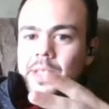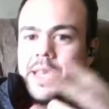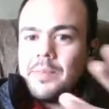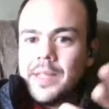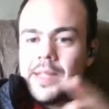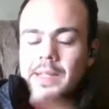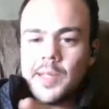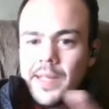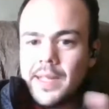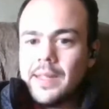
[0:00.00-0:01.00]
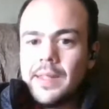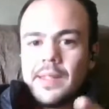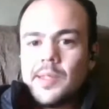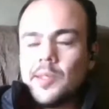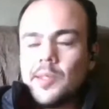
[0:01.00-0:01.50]
tempted to say that
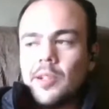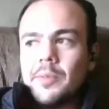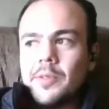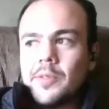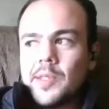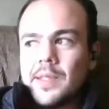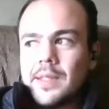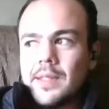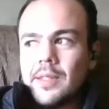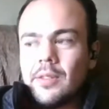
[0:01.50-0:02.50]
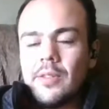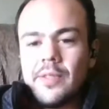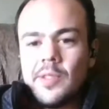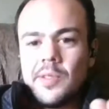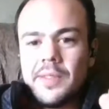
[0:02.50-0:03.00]
this is almost a
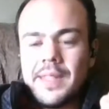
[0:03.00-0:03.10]
universal